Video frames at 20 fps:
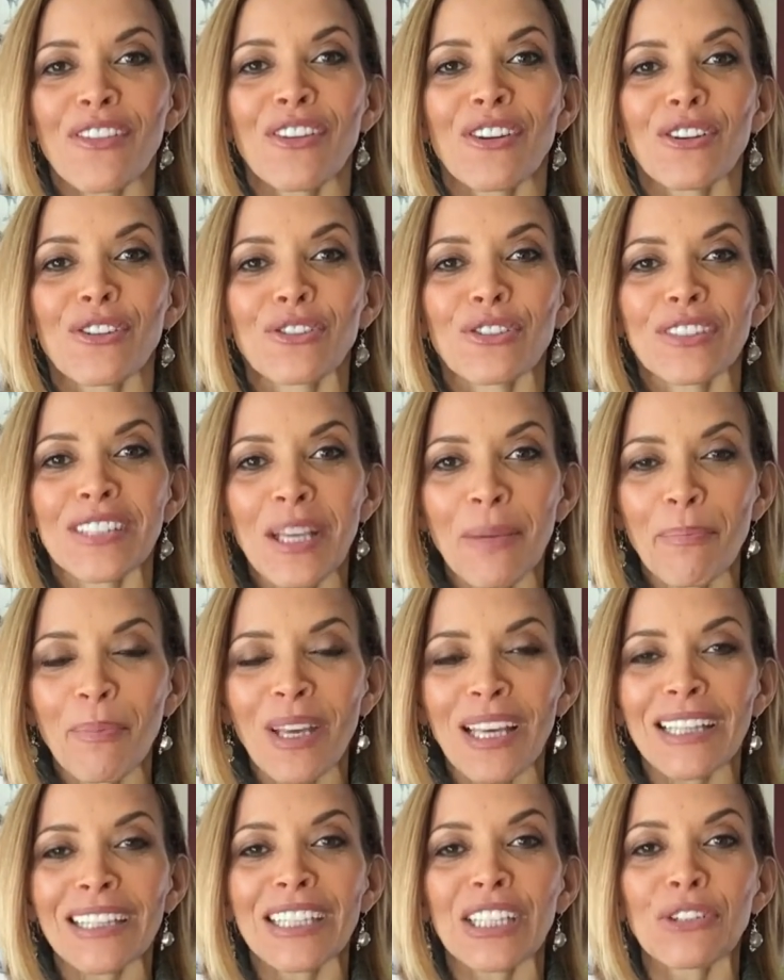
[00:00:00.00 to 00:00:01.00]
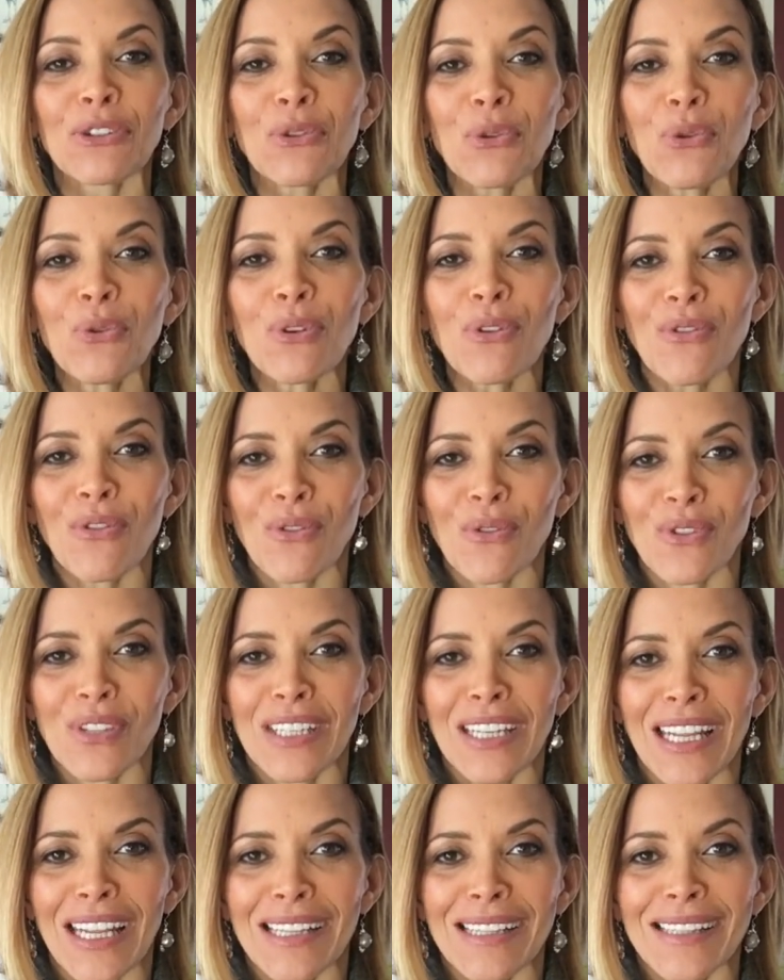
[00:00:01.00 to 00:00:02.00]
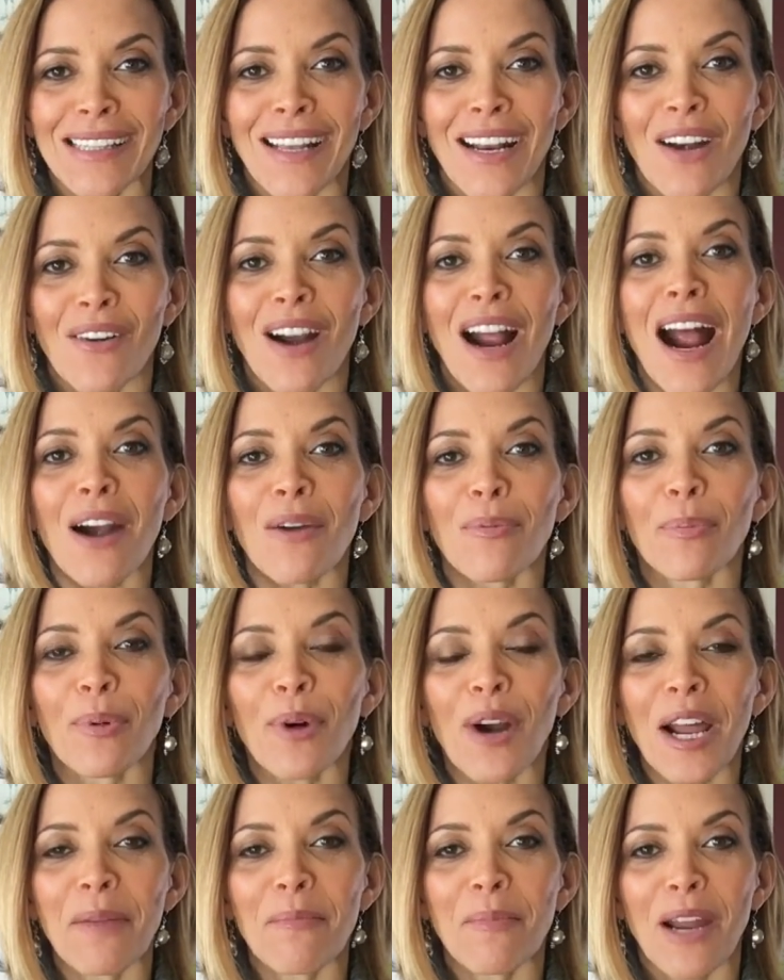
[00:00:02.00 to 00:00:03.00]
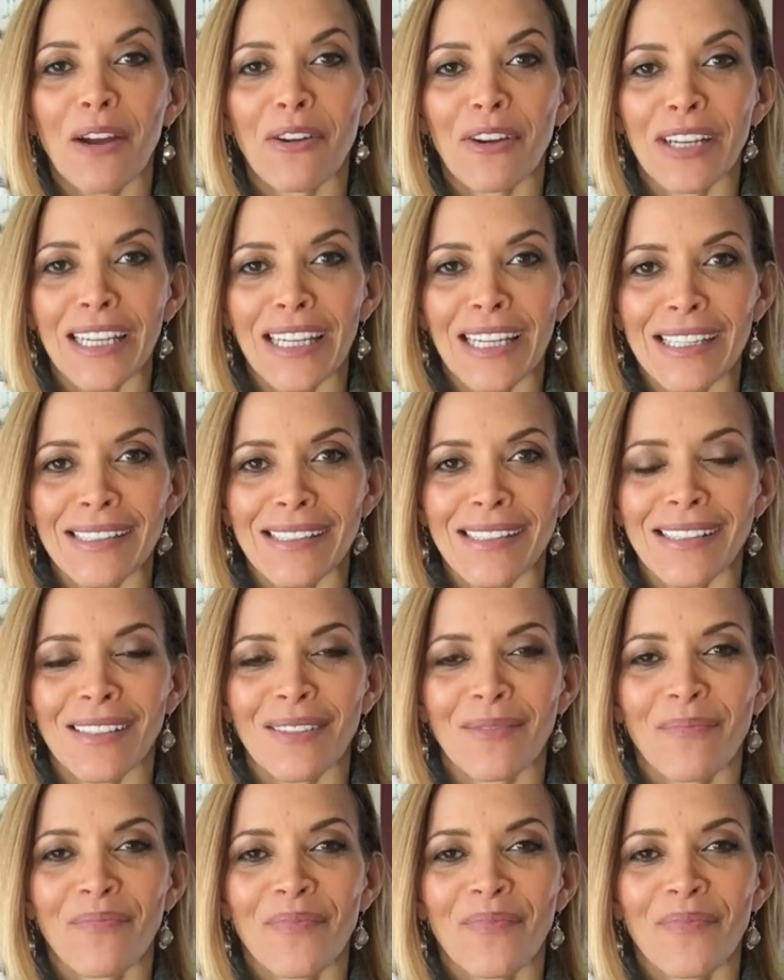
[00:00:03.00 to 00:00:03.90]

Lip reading: there are typically 2 of those needs that are our primary needs.